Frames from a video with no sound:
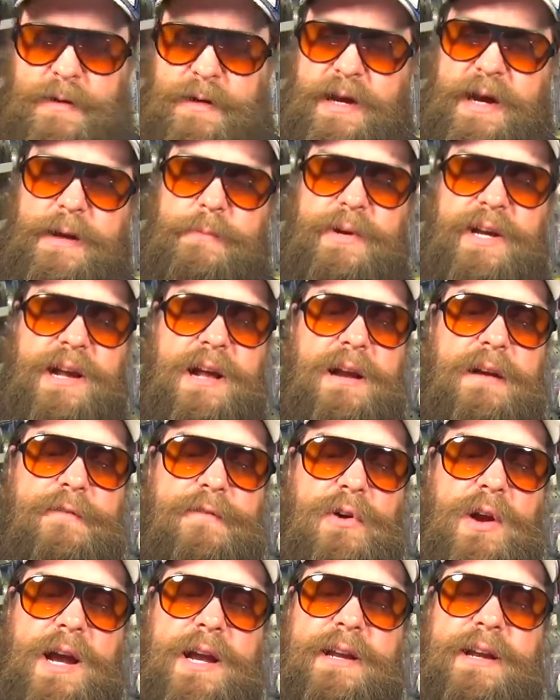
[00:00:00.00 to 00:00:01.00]
And we got a
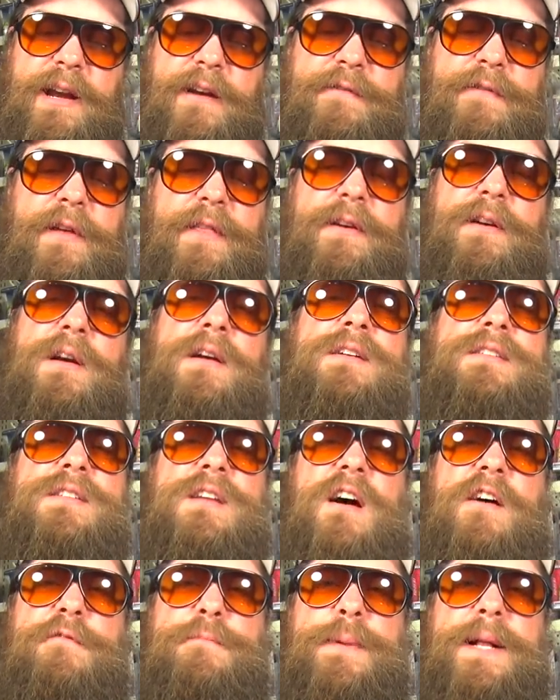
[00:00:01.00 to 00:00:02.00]
variety of other
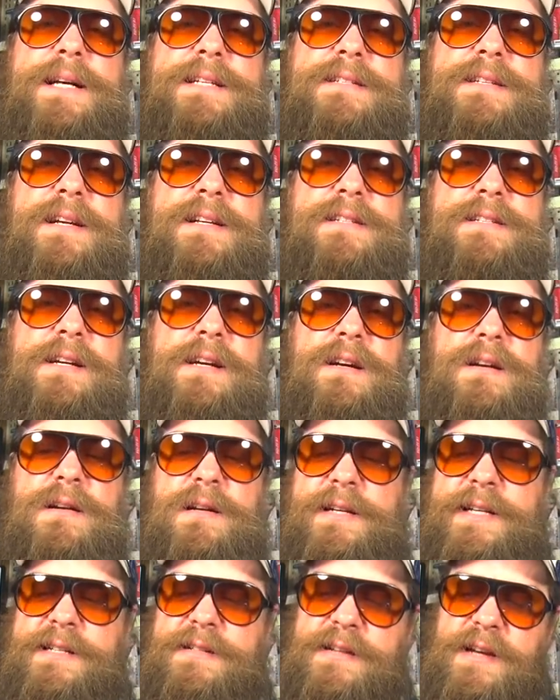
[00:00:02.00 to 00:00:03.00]
soft plastics here.
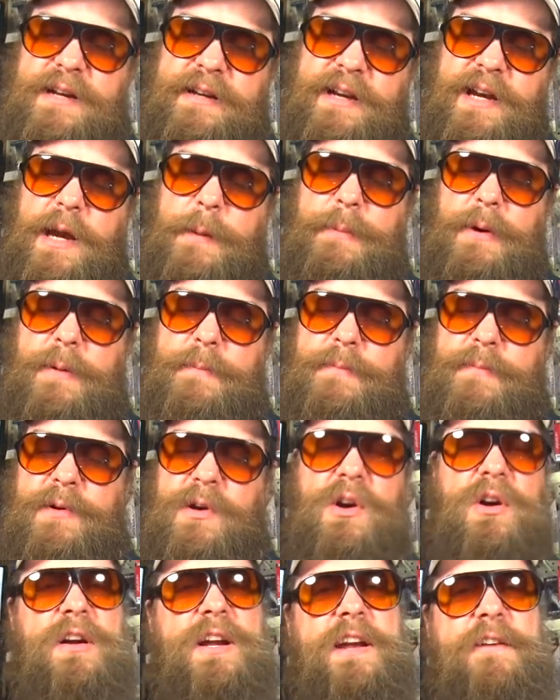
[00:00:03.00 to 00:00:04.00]
He said keep them
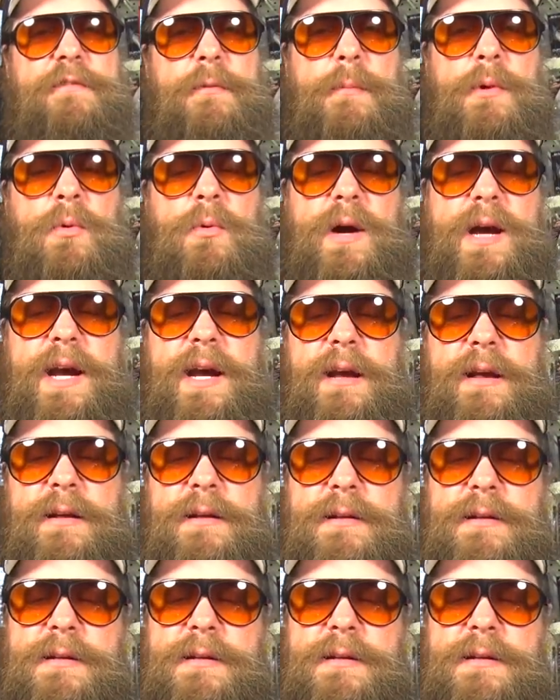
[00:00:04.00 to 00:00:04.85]
or give them away.